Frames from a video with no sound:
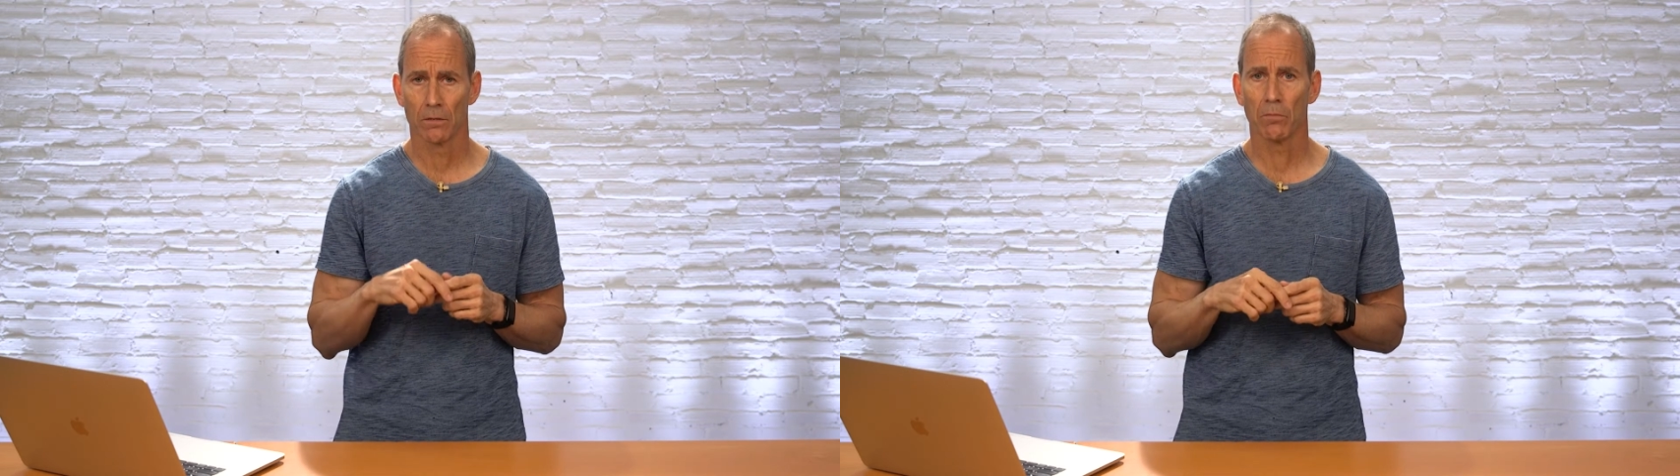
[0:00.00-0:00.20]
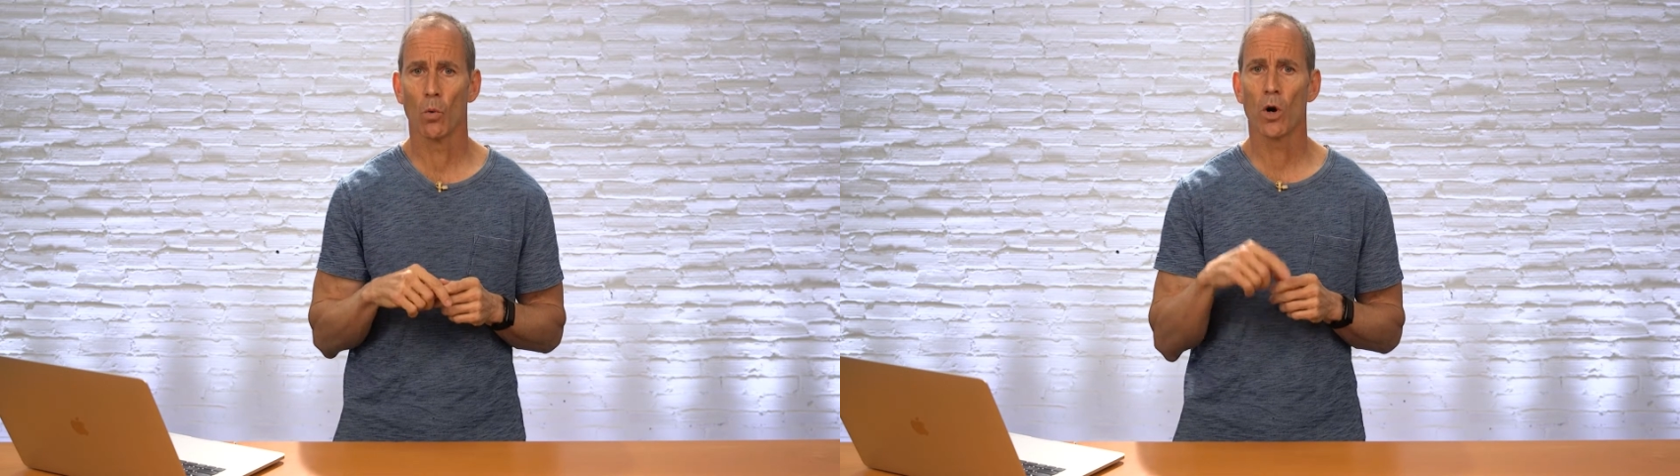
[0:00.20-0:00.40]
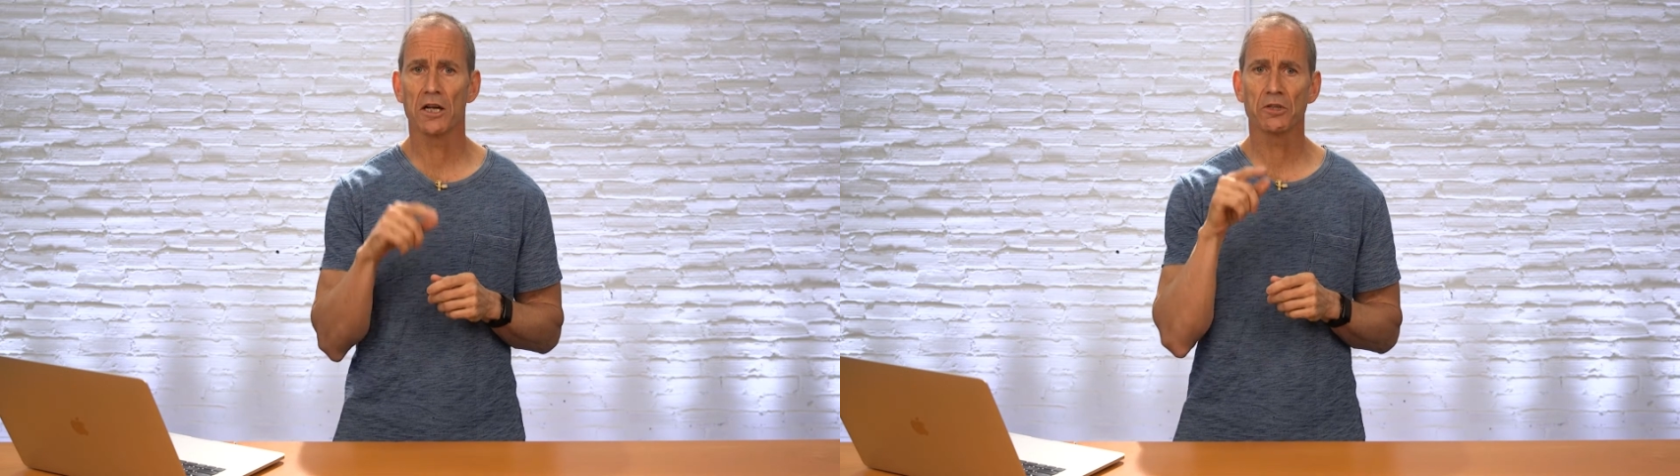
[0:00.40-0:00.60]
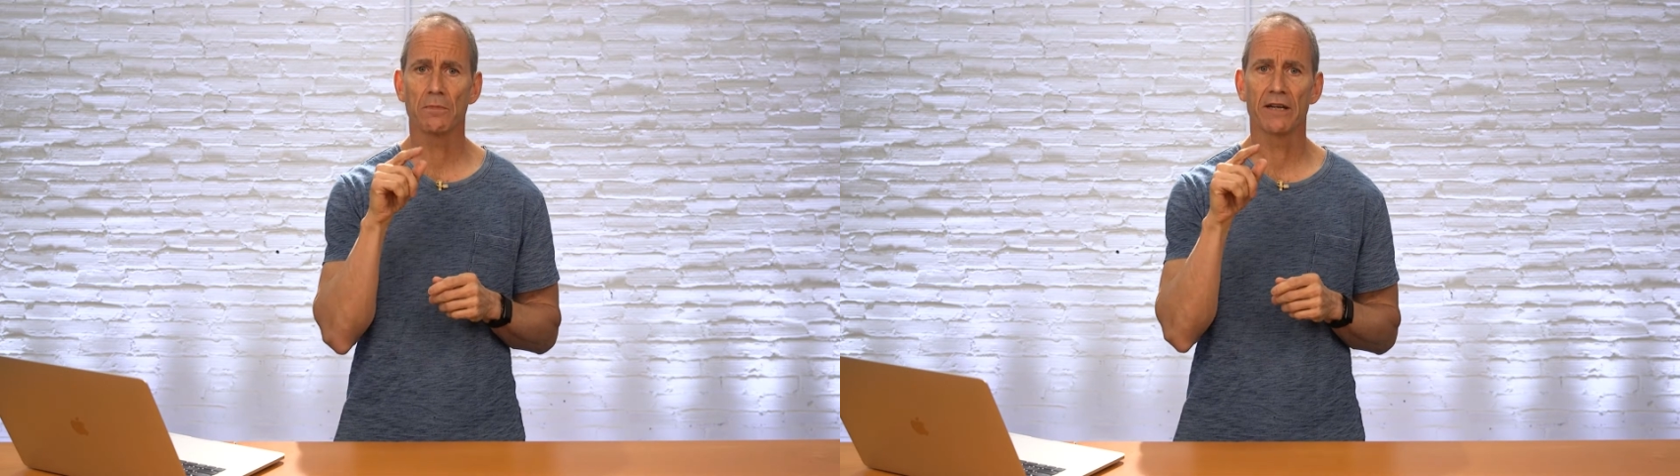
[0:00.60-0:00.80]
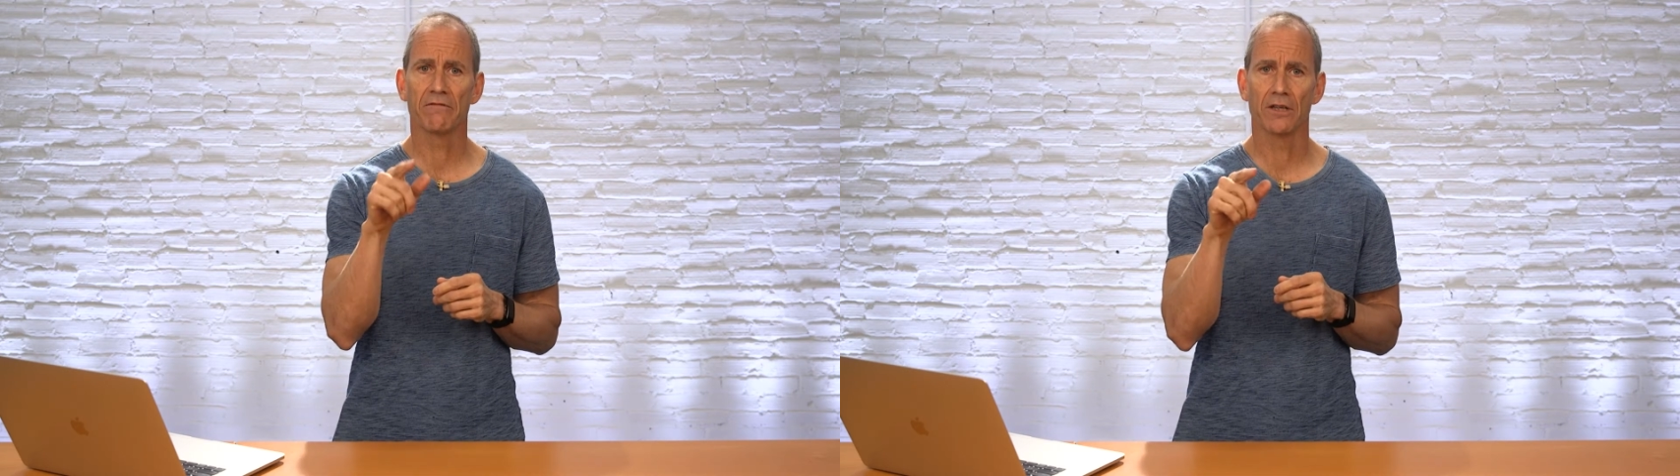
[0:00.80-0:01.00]
but watch
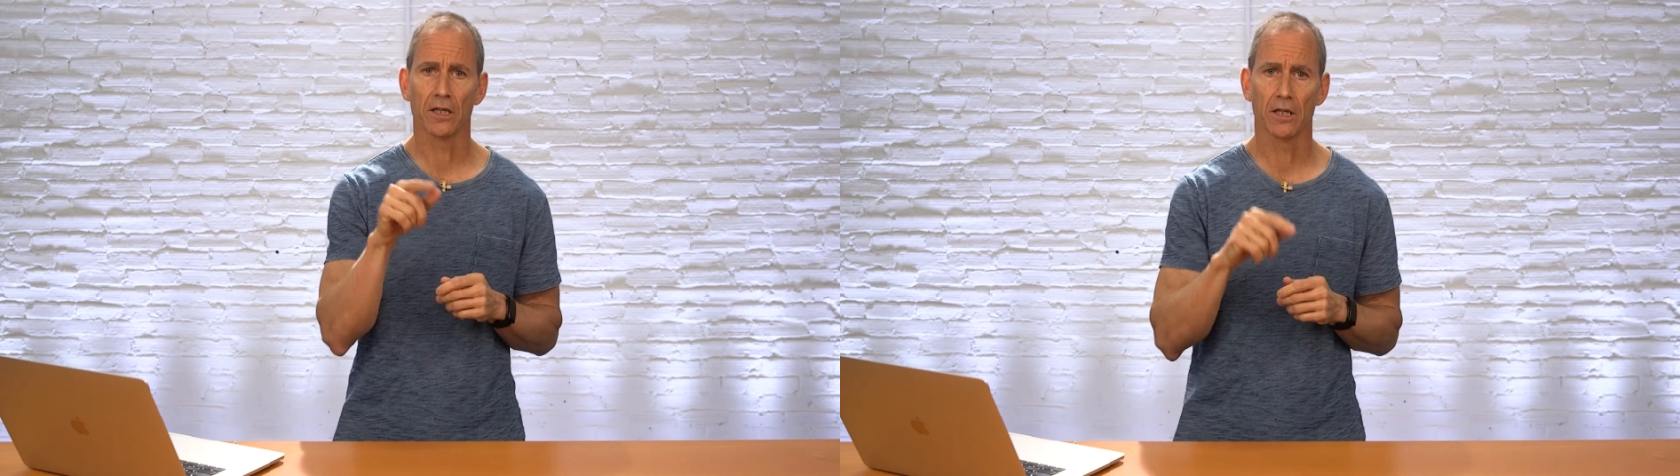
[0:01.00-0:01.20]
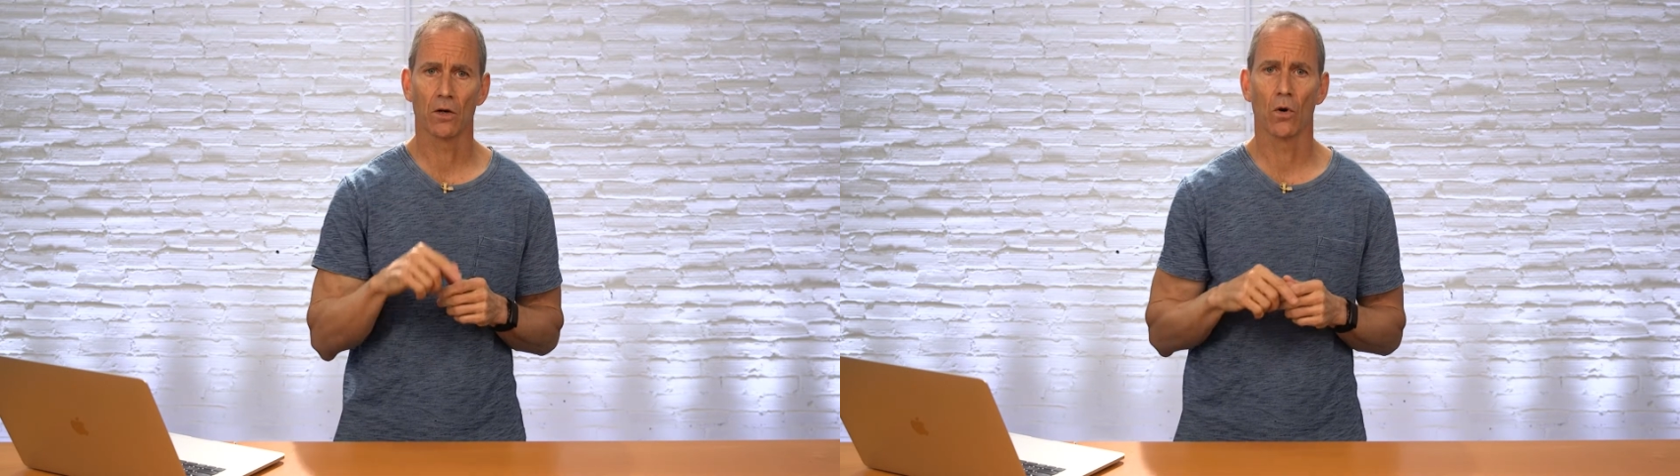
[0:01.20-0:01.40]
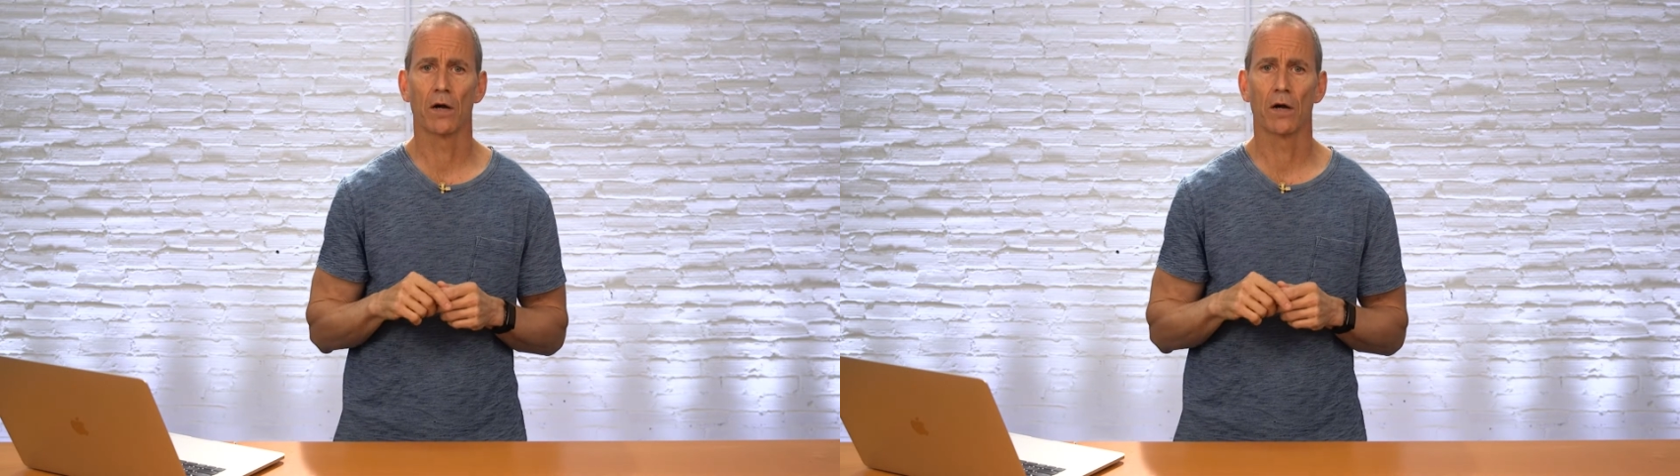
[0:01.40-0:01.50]
my video